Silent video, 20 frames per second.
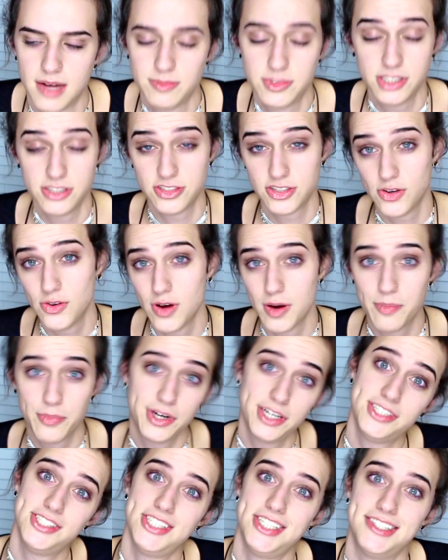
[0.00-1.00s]
just so
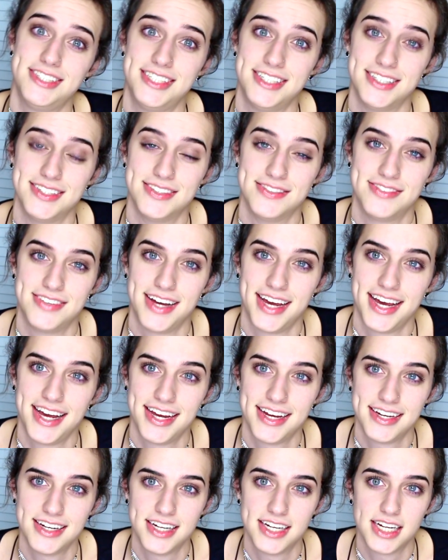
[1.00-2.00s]
appreciative
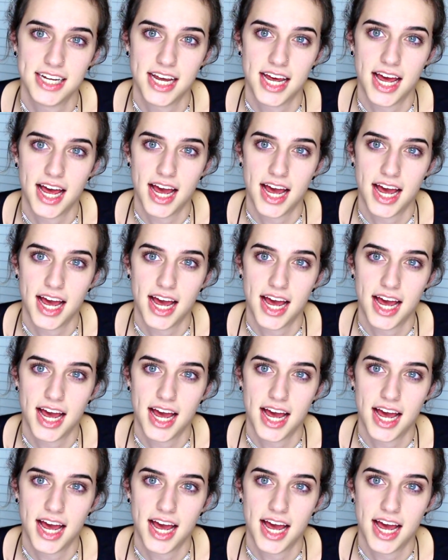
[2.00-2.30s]
and